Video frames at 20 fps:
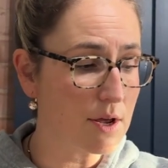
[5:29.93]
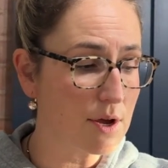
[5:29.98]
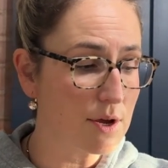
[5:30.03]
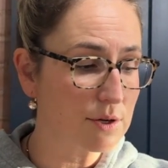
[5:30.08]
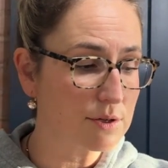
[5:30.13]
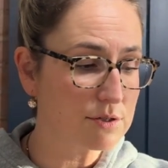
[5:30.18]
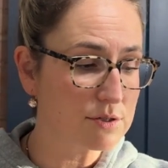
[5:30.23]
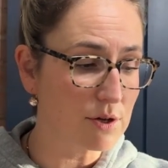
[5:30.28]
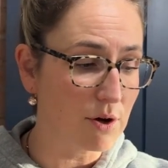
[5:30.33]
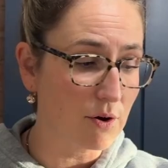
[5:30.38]

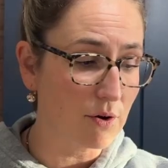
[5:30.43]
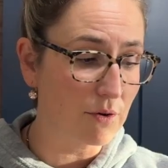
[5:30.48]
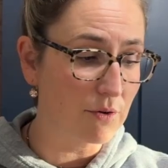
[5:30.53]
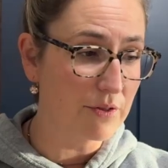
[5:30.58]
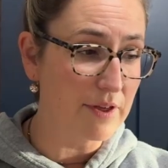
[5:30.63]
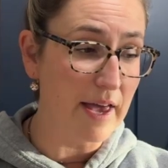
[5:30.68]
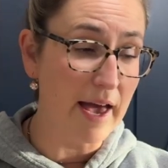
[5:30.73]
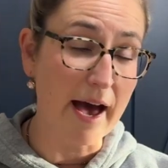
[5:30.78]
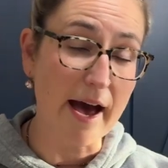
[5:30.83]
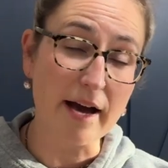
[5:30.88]
So
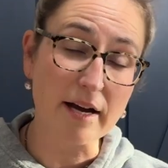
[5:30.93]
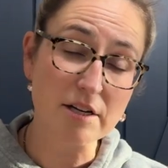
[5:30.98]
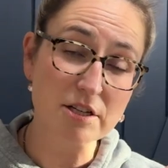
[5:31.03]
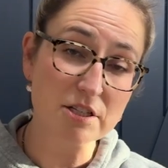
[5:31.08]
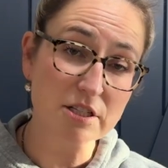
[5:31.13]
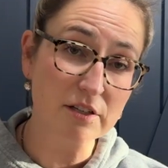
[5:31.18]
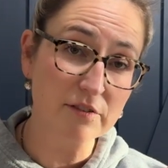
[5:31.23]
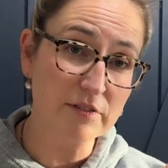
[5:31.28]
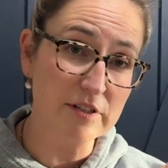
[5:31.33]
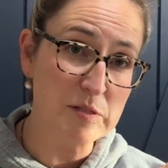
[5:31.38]
the action
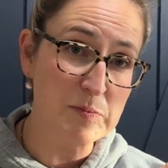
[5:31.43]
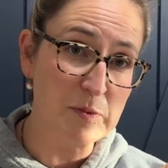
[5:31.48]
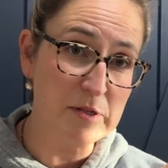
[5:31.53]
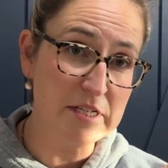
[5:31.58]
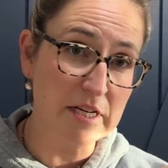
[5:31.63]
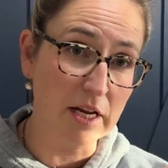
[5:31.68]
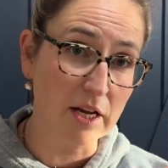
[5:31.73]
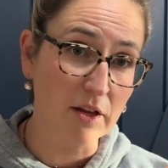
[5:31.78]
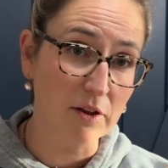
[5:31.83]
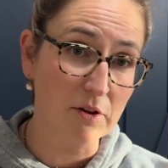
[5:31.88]
of this
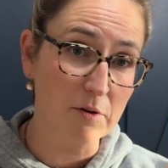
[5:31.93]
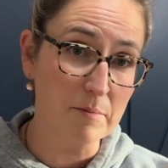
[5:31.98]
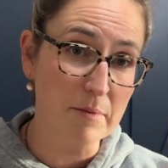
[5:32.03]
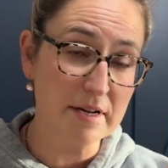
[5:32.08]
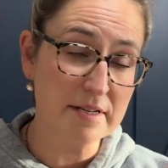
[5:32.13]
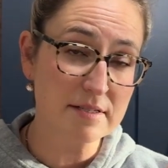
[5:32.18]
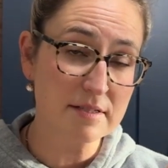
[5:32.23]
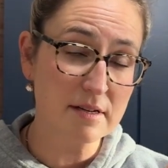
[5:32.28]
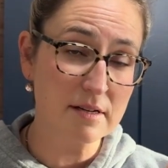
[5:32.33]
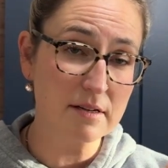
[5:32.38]
particular
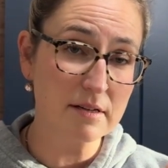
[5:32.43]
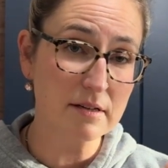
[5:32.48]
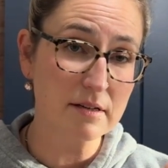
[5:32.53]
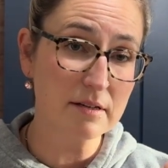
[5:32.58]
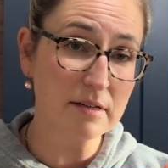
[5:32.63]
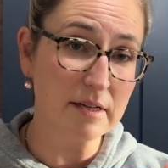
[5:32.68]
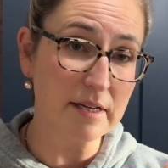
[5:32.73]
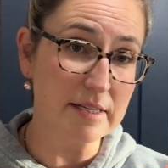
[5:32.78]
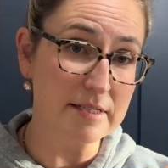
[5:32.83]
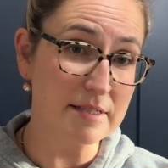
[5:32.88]
muscle
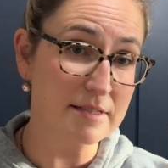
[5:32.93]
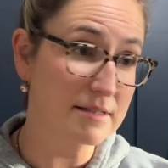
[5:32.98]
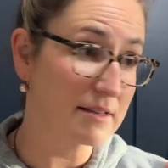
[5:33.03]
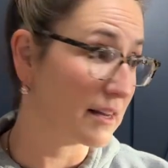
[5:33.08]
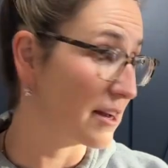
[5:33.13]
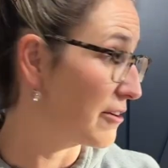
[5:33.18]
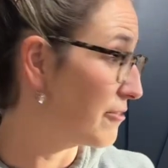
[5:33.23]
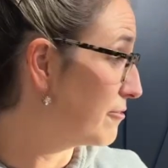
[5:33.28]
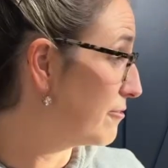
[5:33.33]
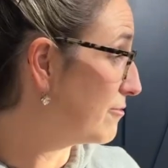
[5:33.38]
is it's going
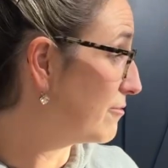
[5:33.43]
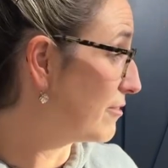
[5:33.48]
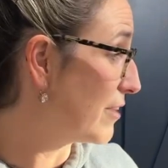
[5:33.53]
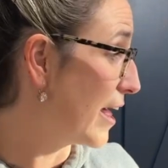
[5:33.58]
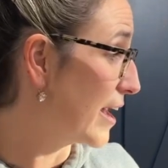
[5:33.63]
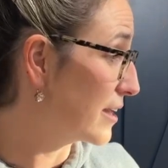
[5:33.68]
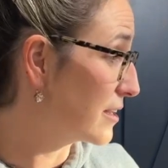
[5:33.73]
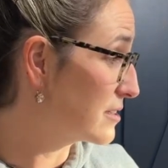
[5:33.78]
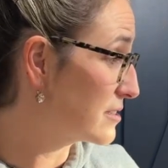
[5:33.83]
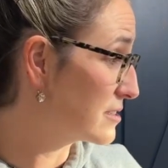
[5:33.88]
to
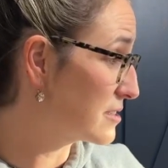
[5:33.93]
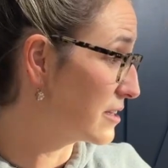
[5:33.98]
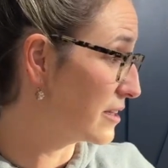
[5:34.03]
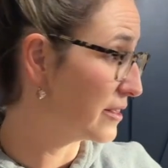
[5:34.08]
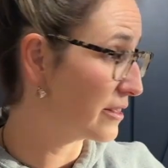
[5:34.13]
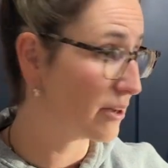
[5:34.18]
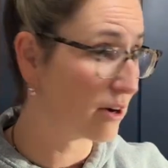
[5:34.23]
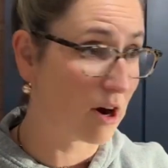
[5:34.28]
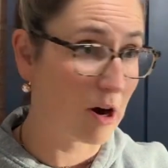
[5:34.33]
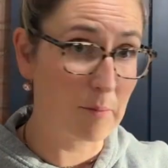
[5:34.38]
flex the
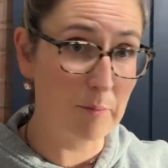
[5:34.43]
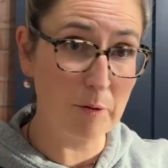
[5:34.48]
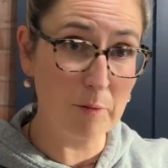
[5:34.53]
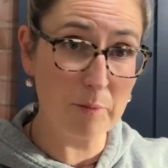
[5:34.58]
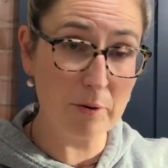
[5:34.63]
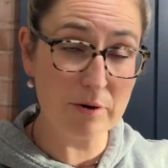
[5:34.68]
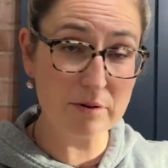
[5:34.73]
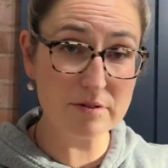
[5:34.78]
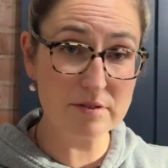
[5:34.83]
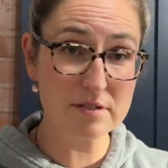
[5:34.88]
carpal
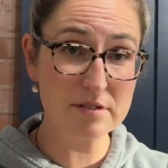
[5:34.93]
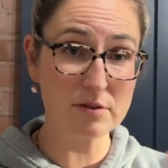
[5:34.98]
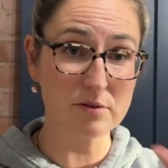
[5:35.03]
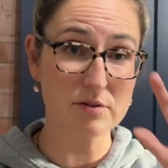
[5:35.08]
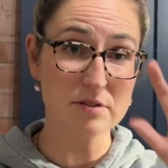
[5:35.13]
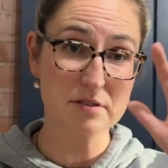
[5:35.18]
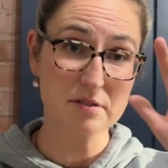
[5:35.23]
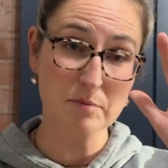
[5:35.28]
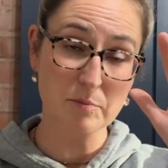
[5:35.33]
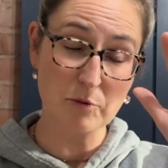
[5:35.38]
bones, so
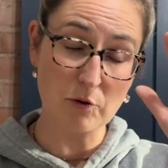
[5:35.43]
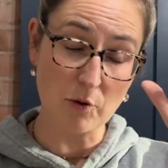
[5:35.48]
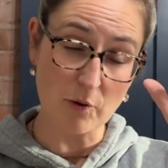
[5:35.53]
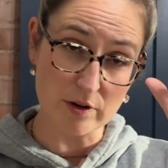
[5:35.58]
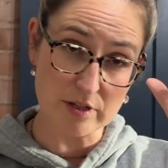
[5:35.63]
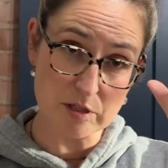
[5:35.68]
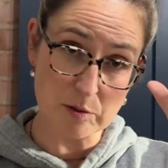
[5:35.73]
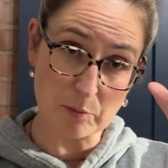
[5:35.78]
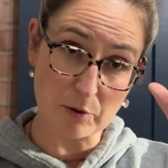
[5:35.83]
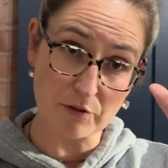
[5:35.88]
it's going
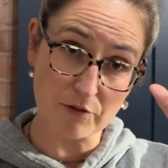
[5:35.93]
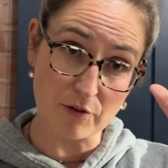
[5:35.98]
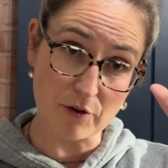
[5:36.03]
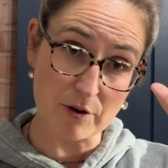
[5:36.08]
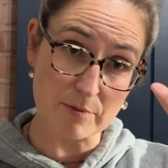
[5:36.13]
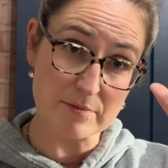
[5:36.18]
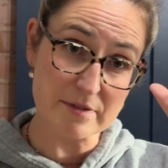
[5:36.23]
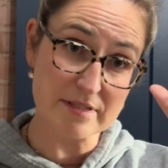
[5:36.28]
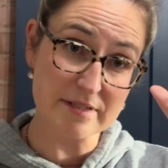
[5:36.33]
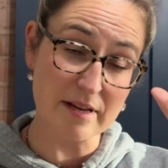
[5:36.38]
to
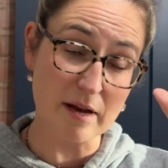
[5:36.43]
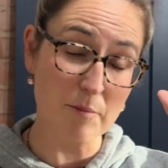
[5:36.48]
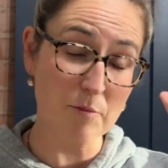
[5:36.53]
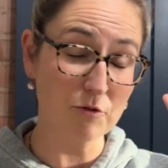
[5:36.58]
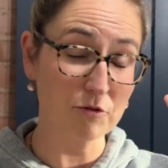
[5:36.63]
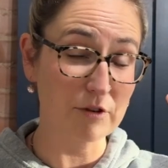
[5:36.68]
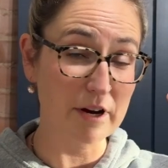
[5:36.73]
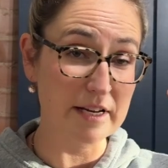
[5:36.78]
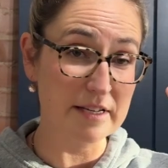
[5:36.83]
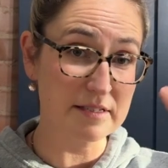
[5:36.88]
perform some
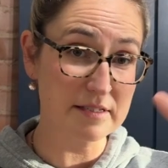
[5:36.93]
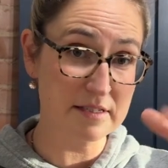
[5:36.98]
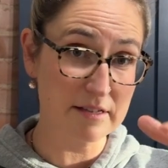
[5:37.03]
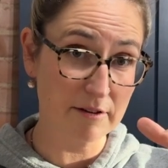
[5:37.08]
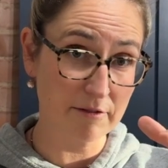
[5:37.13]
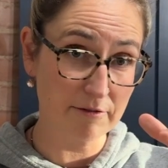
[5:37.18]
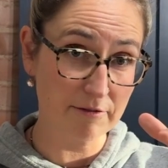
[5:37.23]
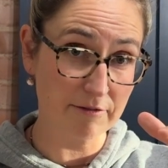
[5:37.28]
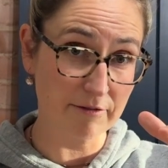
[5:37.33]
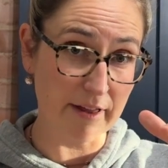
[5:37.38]
wrist
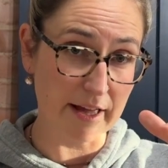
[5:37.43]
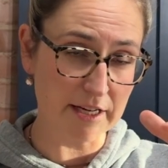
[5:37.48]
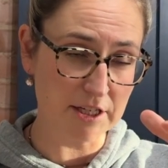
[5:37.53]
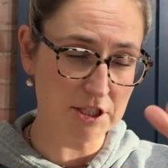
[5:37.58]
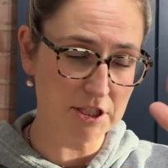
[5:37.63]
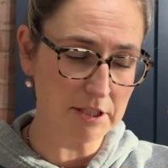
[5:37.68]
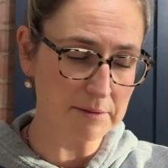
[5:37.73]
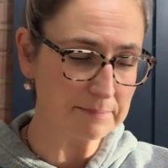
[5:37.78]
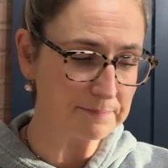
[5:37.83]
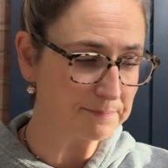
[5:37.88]

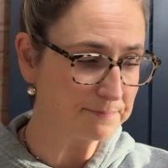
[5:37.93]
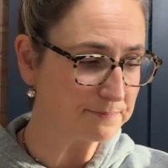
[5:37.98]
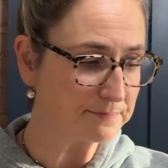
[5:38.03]
flexion.